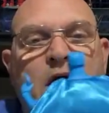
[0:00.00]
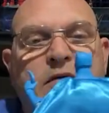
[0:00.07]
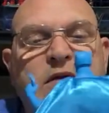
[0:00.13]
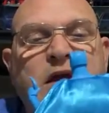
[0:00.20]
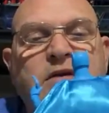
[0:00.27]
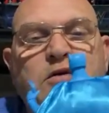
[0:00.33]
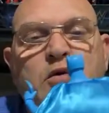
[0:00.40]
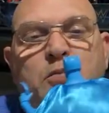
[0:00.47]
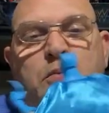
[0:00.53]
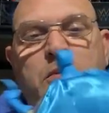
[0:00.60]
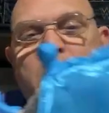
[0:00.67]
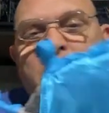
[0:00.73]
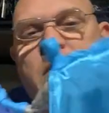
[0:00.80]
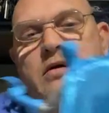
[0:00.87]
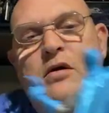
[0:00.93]
They do
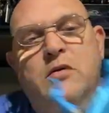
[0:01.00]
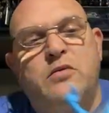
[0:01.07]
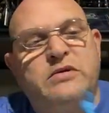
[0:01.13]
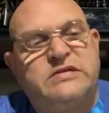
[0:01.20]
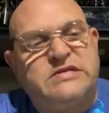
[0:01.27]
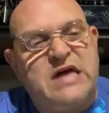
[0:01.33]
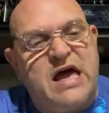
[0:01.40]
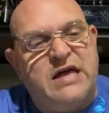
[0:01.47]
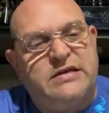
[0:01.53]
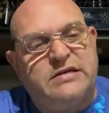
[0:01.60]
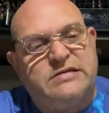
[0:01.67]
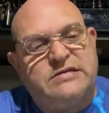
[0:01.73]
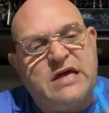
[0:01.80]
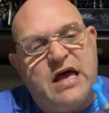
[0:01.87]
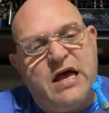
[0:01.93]
pretty good with side to
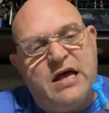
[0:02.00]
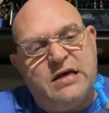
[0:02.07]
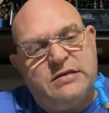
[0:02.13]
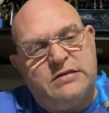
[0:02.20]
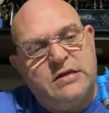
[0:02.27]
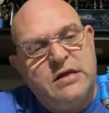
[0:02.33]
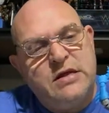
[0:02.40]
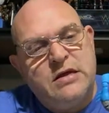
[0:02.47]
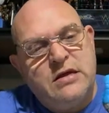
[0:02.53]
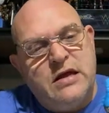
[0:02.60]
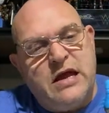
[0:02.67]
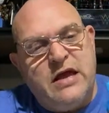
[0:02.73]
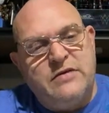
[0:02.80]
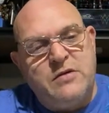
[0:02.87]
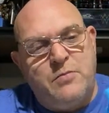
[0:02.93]
side
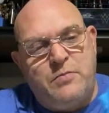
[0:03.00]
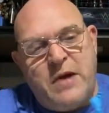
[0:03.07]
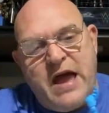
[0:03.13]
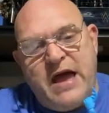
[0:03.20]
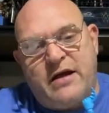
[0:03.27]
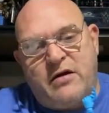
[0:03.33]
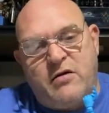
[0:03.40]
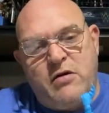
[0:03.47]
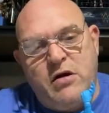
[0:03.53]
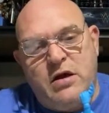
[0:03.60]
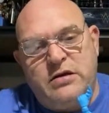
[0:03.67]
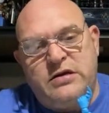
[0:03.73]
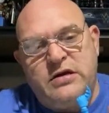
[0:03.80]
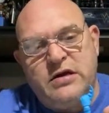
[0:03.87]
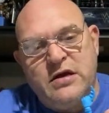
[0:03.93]
and the back
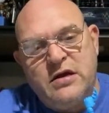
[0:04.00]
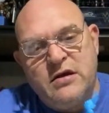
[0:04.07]
crunch.